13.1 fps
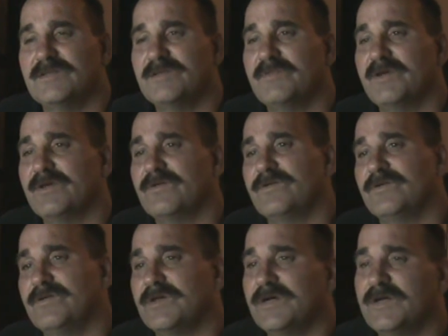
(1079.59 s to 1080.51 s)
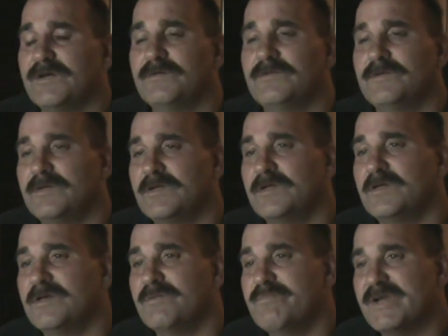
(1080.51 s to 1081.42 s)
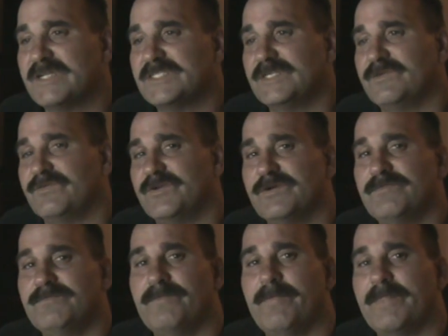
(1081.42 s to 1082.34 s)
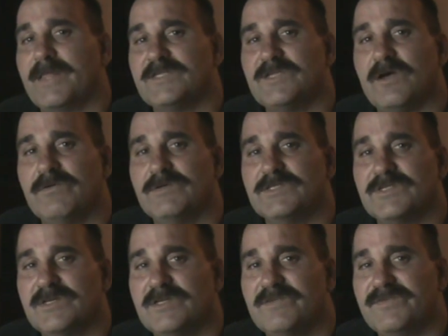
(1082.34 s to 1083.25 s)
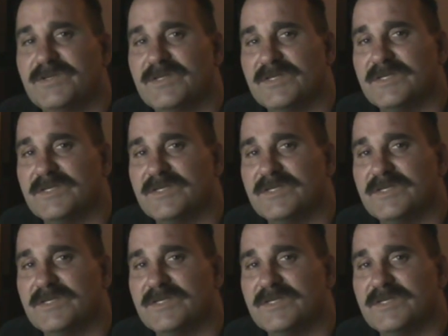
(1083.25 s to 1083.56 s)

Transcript: He made a little mixing room. That's always good if you can